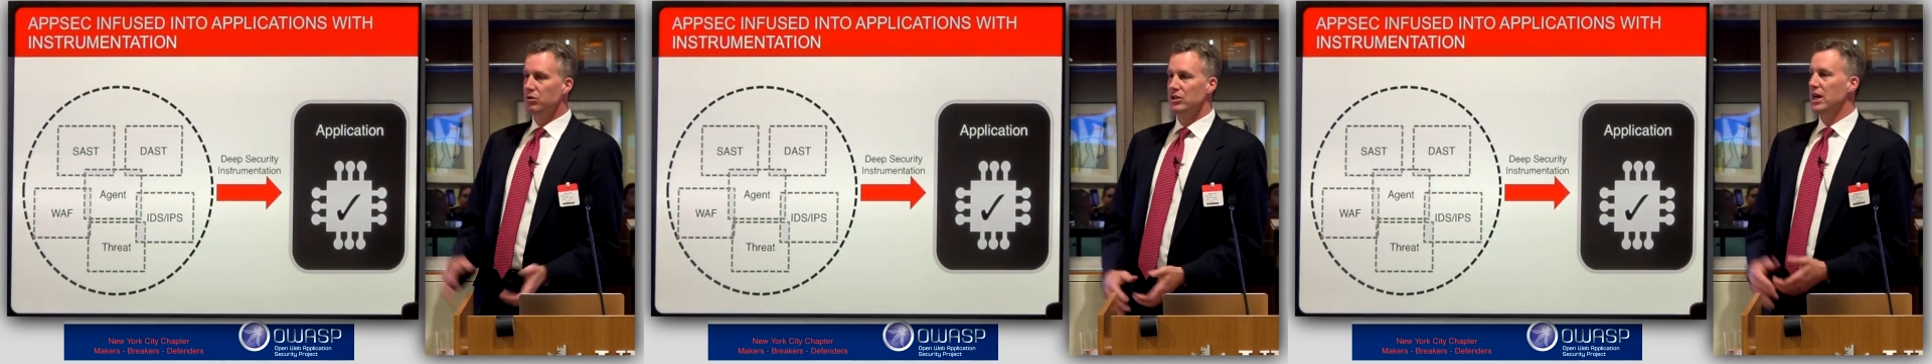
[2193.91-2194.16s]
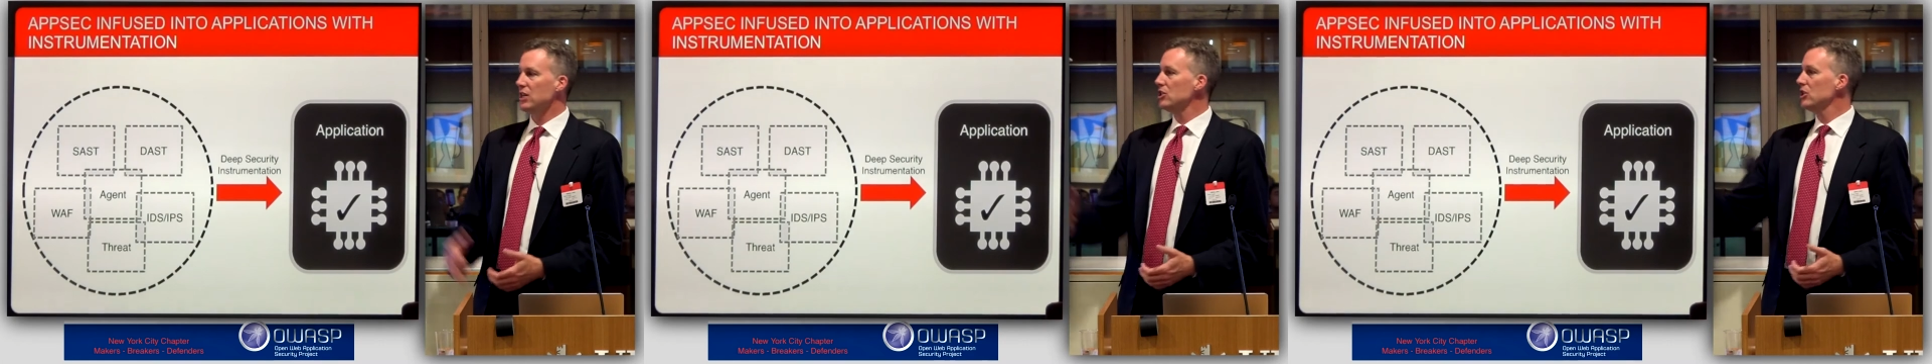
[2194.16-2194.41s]

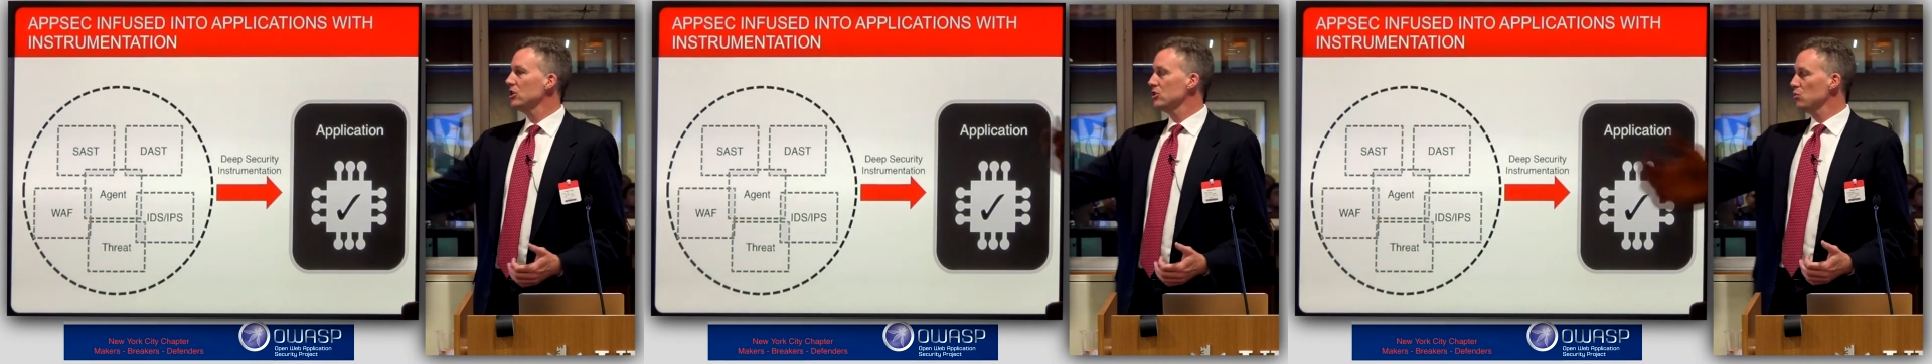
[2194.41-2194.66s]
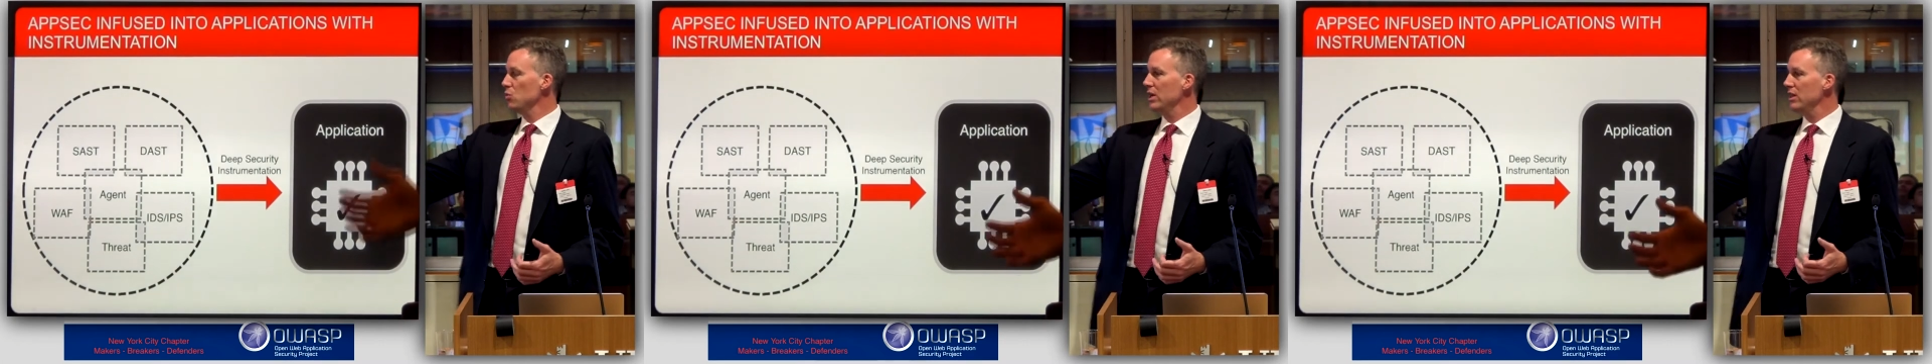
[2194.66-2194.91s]
protection
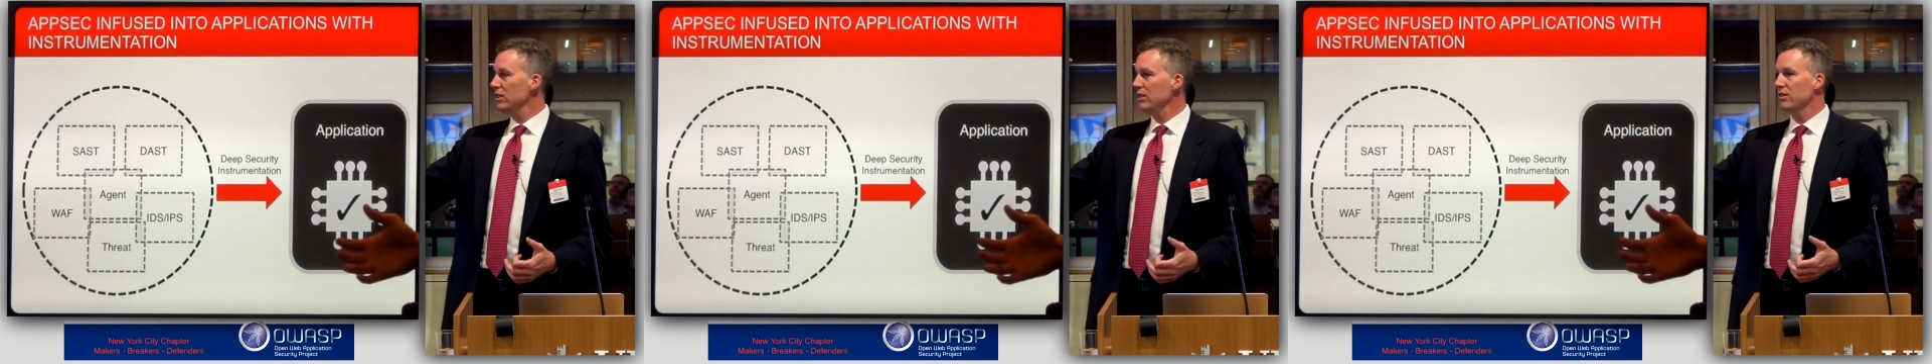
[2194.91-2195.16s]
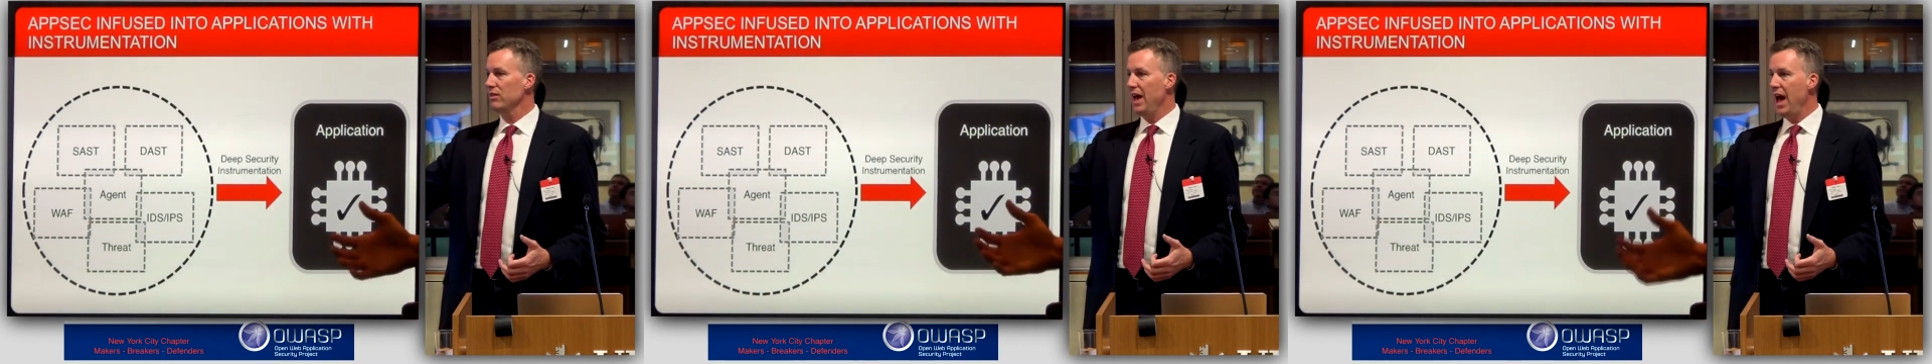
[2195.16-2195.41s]
goes with
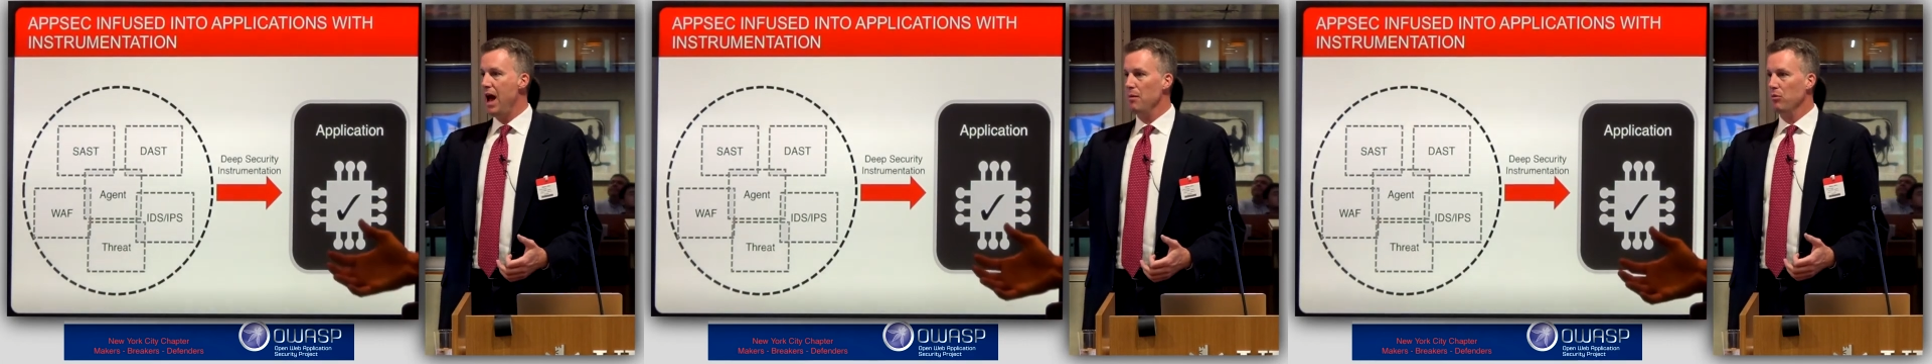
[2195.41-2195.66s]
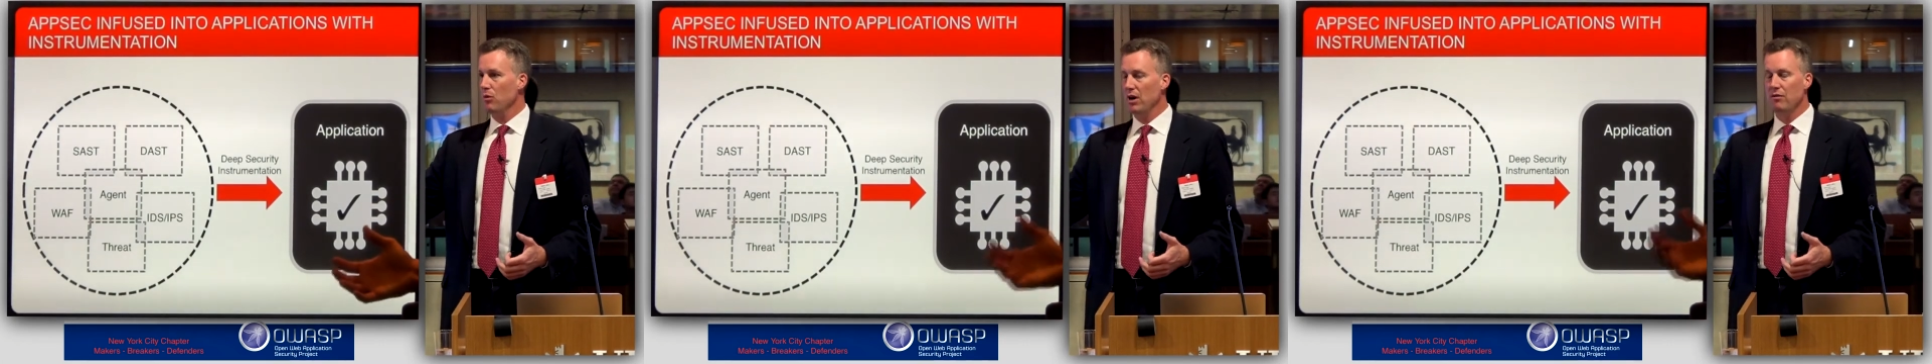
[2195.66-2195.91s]
the
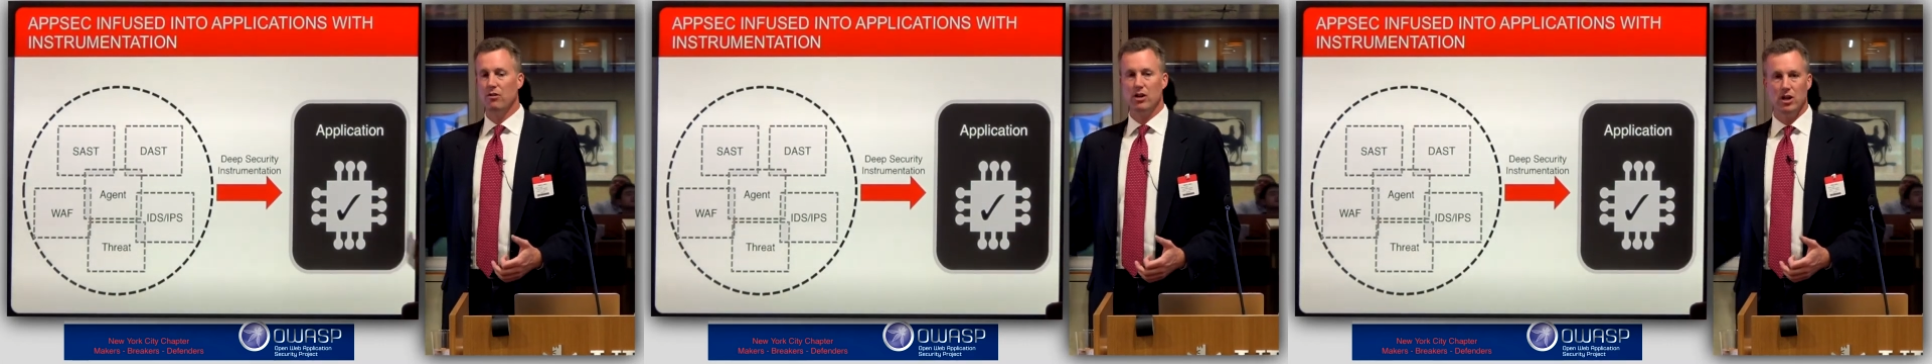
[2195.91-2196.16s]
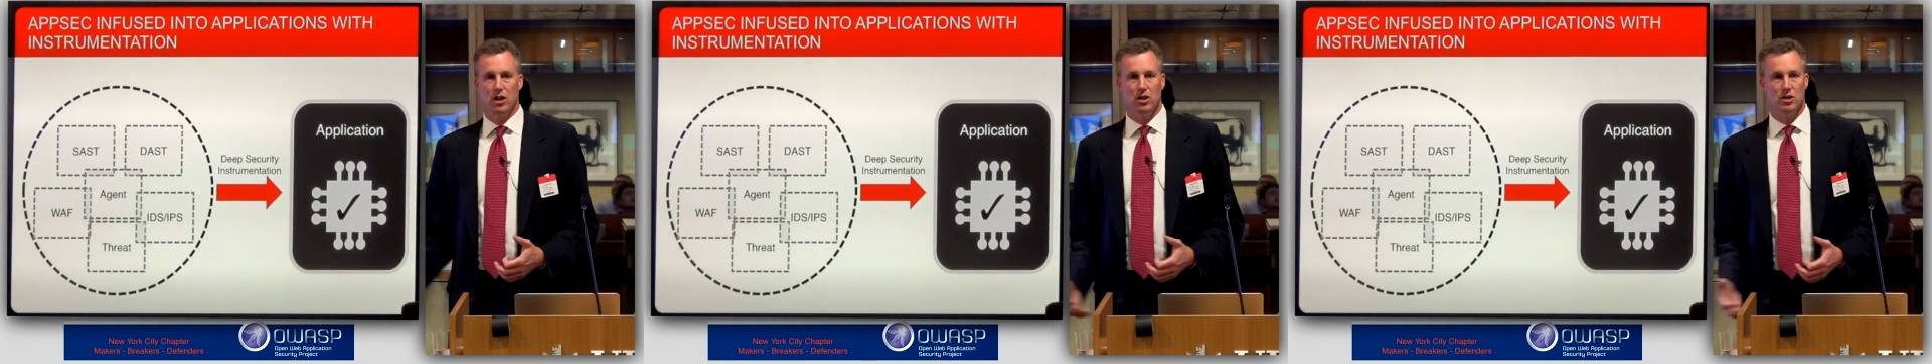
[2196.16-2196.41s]
app wherever
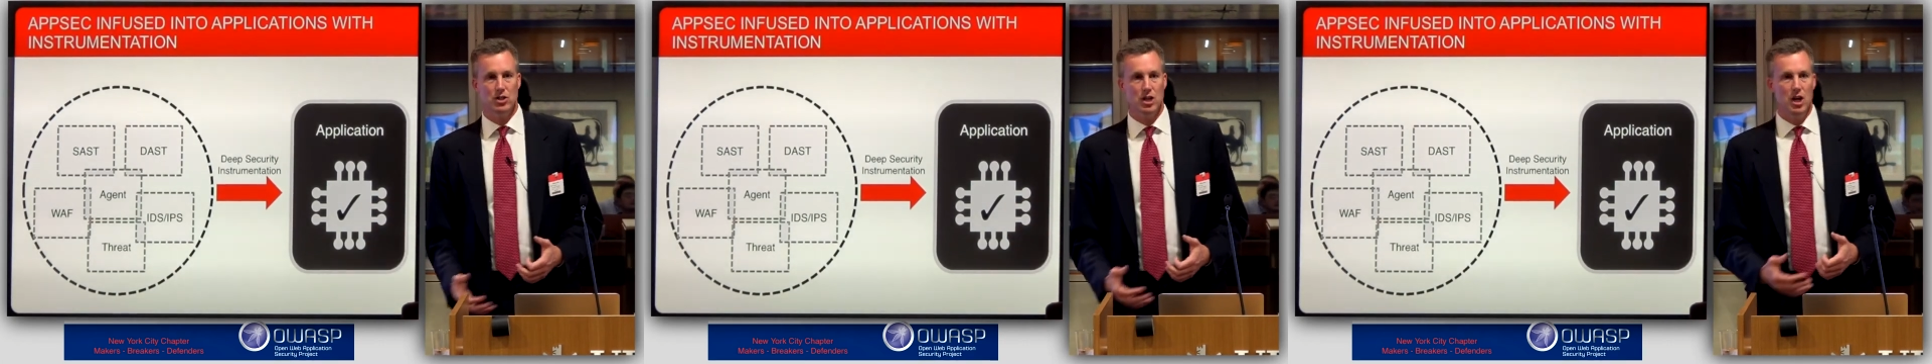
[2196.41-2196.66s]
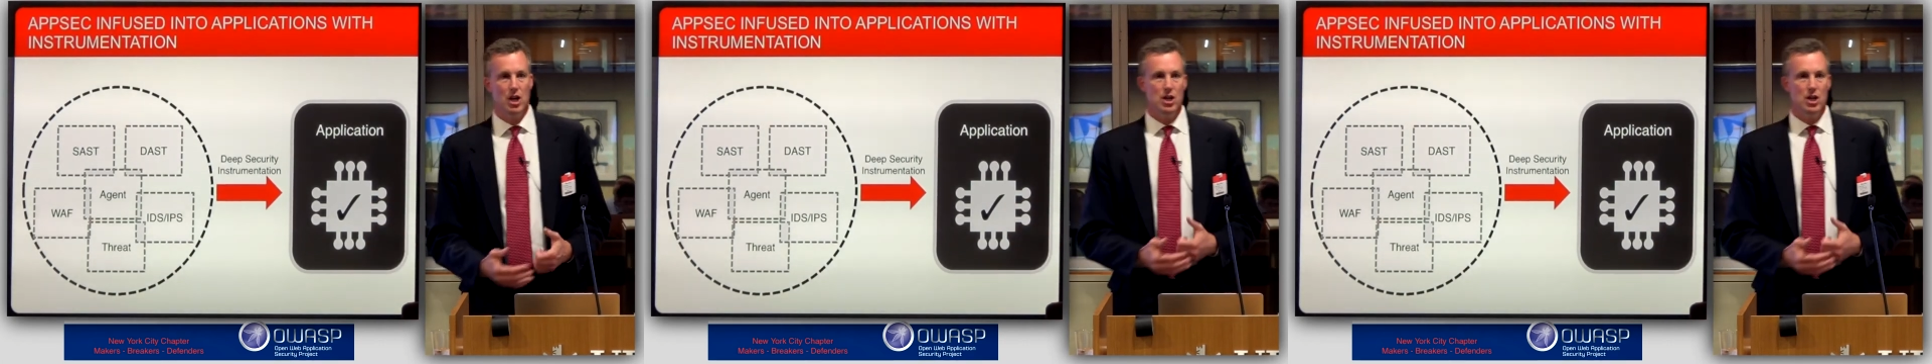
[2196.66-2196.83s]
it goes.